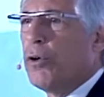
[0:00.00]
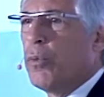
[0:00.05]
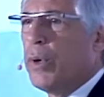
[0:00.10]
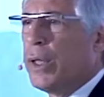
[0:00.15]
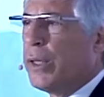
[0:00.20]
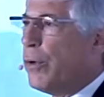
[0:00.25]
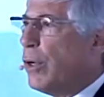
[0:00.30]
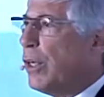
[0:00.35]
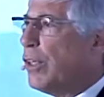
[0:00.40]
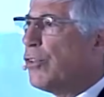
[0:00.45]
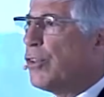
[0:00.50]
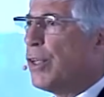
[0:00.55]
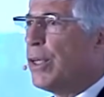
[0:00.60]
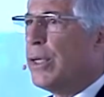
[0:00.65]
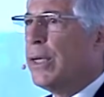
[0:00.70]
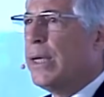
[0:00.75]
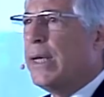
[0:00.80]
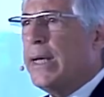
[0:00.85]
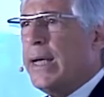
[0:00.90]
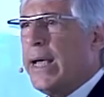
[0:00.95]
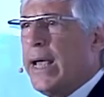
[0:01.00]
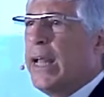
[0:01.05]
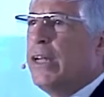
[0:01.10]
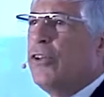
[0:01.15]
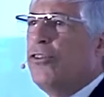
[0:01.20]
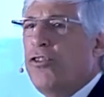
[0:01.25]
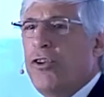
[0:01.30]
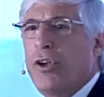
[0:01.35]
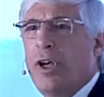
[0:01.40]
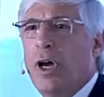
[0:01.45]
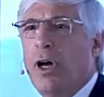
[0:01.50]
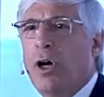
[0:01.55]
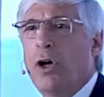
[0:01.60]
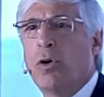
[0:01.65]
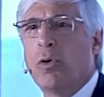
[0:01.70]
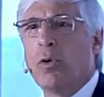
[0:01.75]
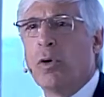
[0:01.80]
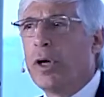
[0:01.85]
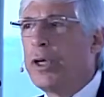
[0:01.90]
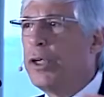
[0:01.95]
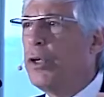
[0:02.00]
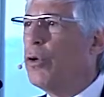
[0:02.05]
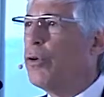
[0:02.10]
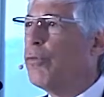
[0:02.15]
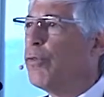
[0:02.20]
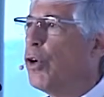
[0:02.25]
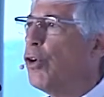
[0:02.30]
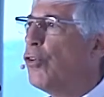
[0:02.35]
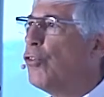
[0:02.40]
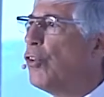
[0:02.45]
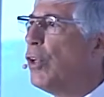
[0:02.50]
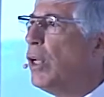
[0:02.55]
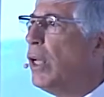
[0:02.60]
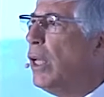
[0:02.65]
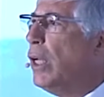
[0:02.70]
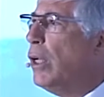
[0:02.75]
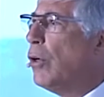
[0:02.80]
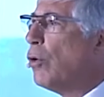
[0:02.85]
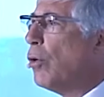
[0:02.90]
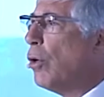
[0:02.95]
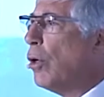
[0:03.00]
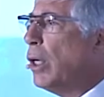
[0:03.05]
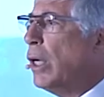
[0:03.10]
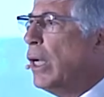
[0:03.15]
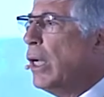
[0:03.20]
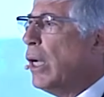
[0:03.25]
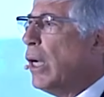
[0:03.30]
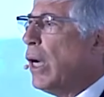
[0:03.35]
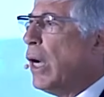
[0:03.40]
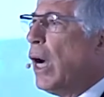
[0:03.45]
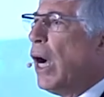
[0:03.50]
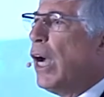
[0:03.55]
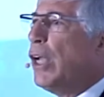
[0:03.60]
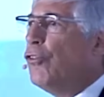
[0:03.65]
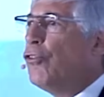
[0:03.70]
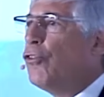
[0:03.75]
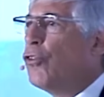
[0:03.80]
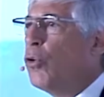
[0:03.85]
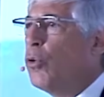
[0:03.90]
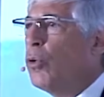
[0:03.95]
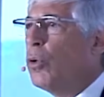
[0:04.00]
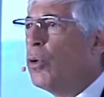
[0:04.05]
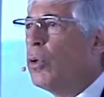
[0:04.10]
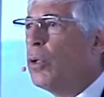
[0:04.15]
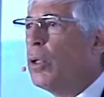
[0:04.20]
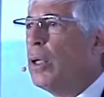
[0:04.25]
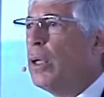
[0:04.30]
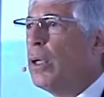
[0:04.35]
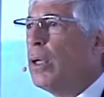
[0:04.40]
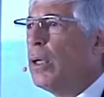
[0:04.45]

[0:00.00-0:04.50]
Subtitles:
whether it's an NGO or a university or a high school,